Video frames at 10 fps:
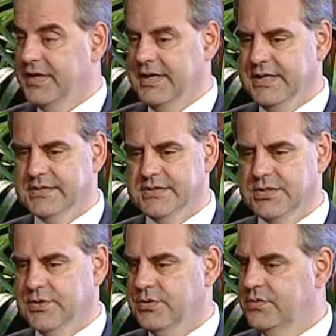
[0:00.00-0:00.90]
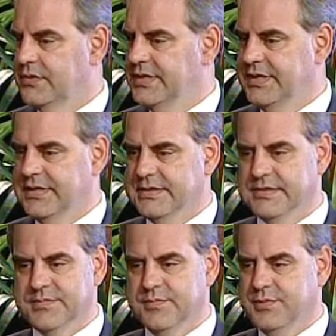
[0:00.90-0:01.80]
And so
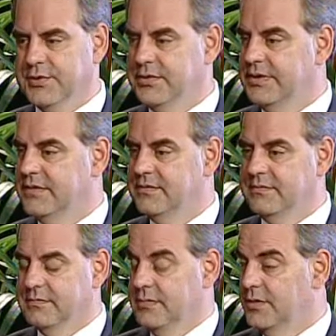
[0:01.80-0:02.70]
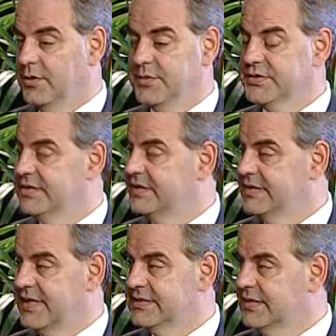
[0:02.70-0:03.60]
it's building almost the
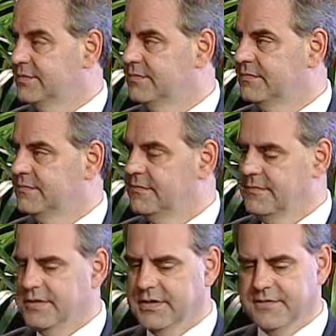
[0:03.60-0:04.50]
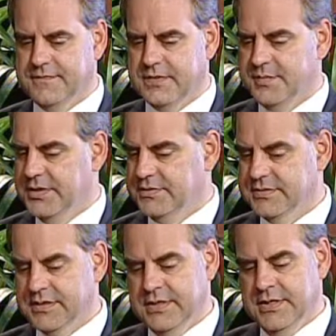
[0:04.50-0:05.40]
exact same uh,
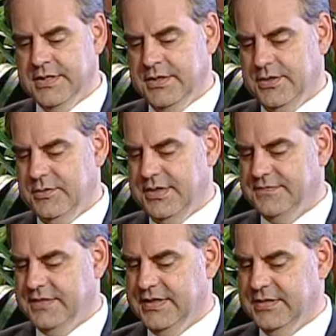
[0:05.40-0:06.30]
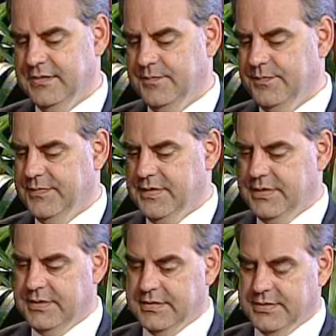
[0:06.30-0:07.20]
fundamentals. You have to get
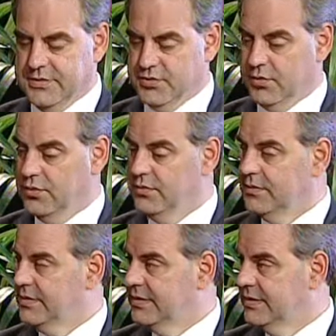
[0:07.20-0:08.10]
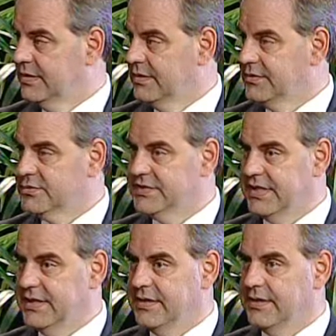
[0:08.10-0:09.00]
uh, control and
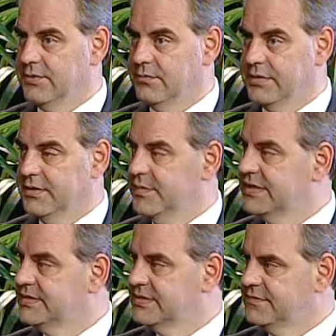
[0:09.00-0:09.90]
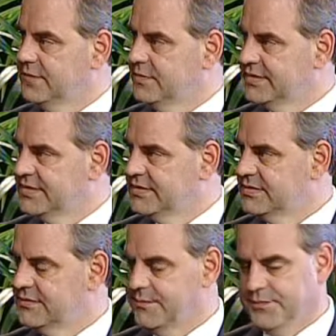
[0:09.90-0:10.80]
understand how to run the basics of your
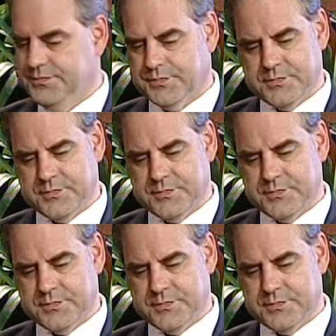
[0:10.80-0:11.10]
business. Mm-hmm.